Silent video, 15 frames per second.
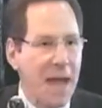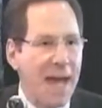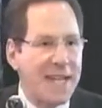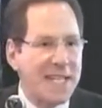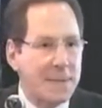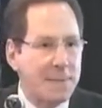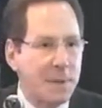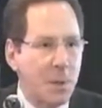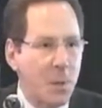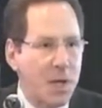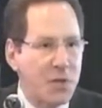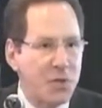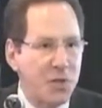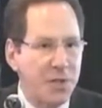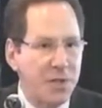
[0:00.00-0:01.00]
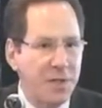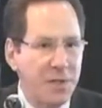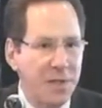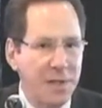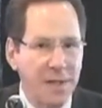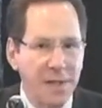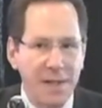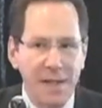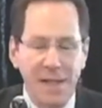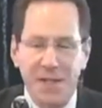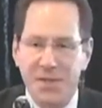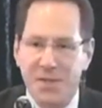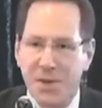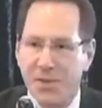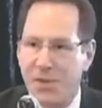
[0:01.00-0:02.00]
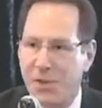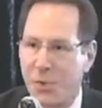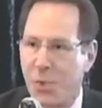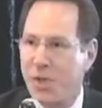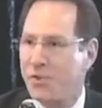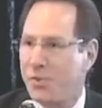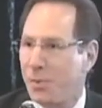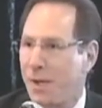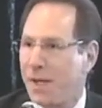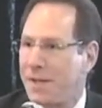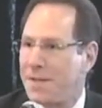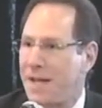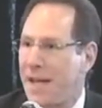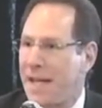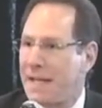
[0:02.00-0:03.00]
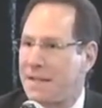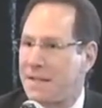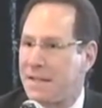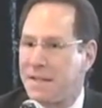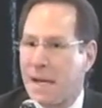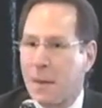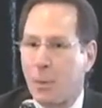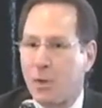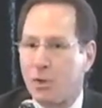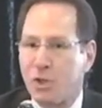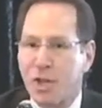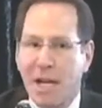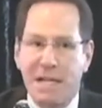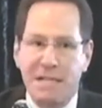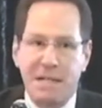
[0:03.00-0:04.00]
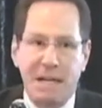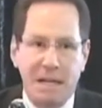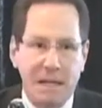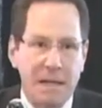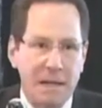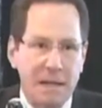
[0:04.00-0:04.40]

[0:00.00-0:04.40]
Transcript: ask him a question, he'd start to twitch, wring his hands, and say, "What should I say?"